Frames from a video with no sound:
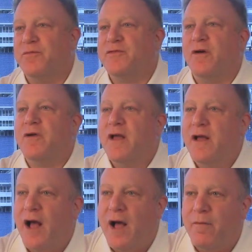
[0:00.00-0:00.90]
So
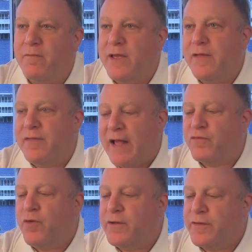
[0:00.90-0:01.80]

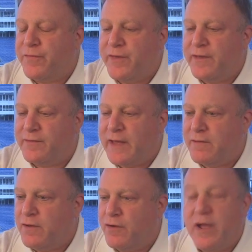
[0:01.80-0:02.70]
that's one of the things
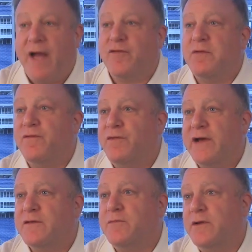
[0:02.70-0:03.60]
that you have to be
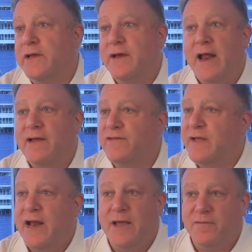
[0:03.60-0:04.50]
flexible in. Any
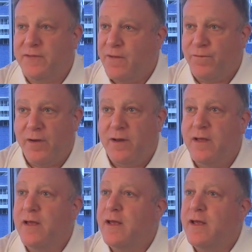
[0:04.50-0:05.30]
stadium's different.